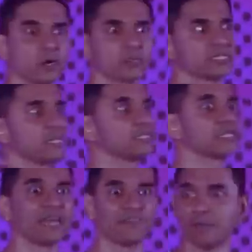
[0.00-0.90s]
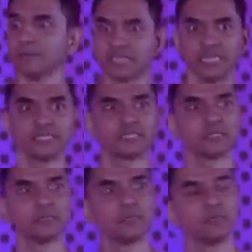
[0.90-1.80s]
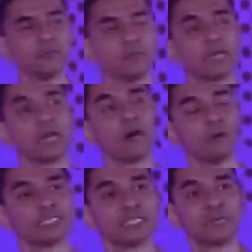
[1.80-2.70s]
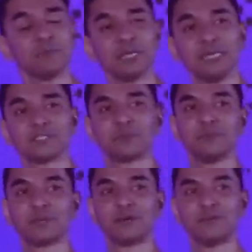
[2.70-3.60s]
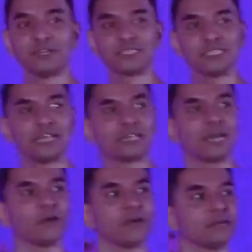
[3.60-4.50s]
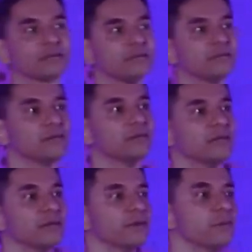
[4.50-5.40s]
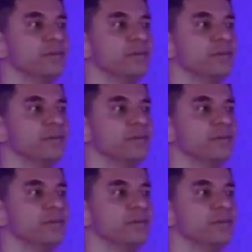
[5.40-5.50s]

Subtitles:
doctor said it's a lifetime disease. But then how is it that millions of people are reversing their thyroid? There are